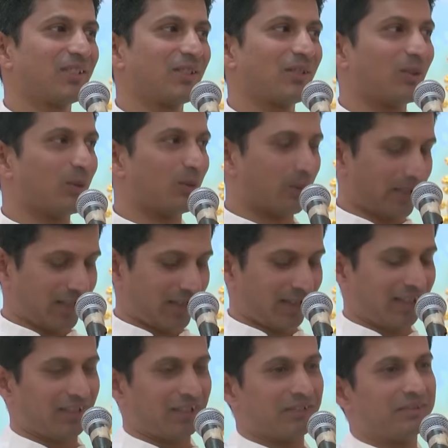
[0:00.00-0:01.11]
So when
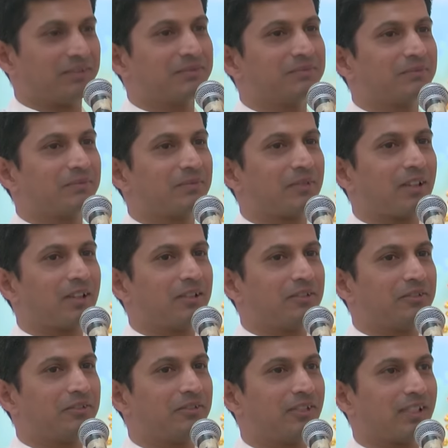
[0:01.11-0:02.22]
I
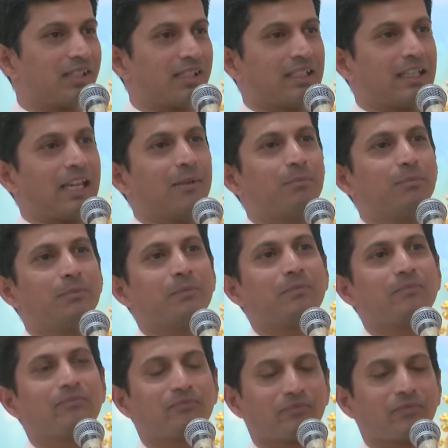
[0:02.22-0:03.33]
first
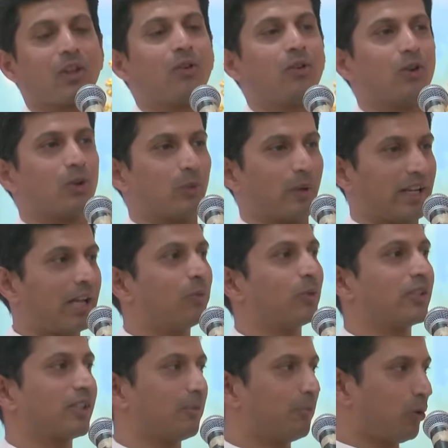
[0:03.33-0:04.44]
came, or when I
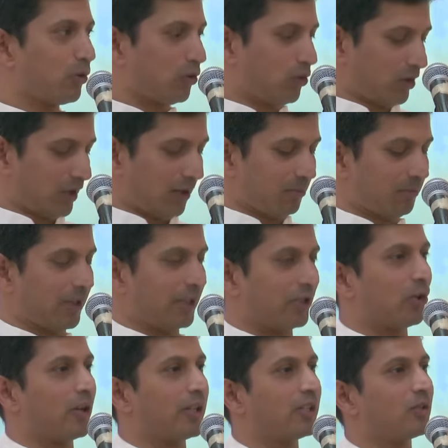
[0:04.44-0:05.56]
was supposed to come and
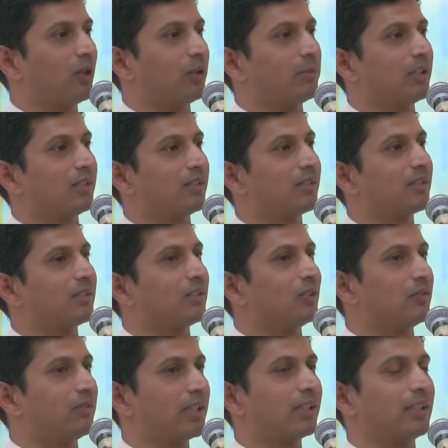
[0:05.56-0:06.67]
join Swami's
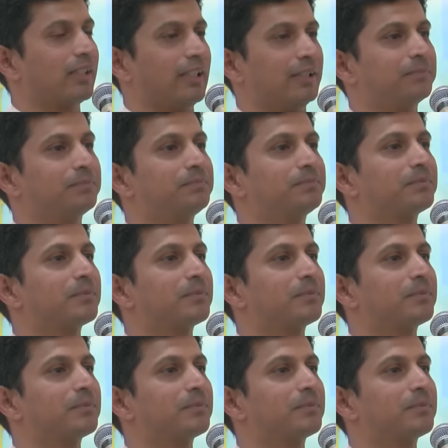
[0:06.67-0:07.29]
university,